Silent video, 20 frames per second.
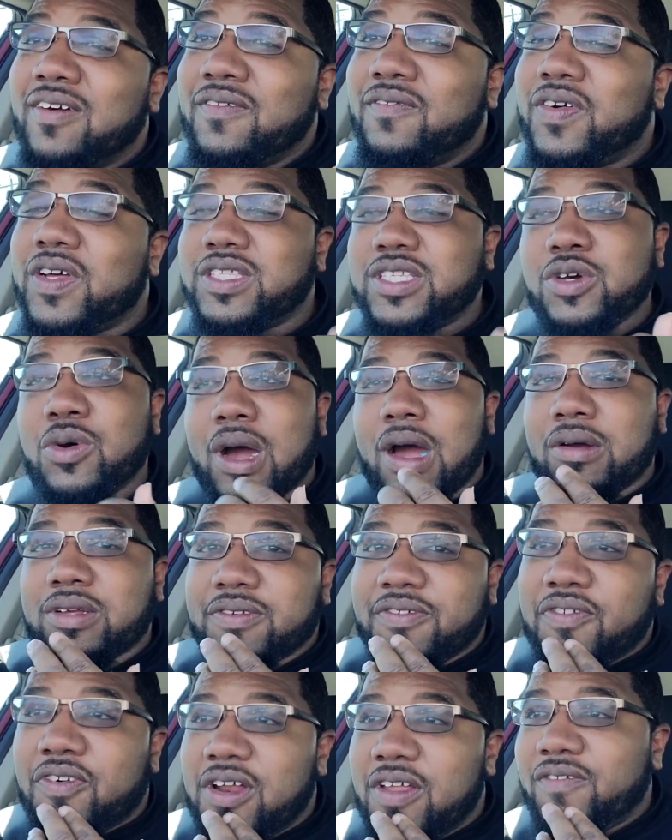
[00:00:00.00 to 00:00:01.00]
for two hours
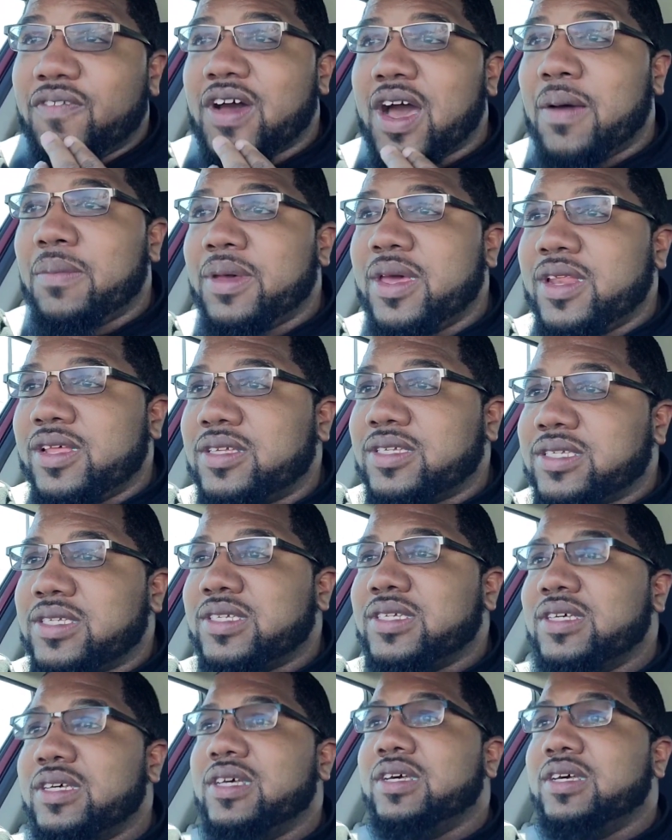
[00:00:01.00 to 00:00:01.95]
and 45 minutes,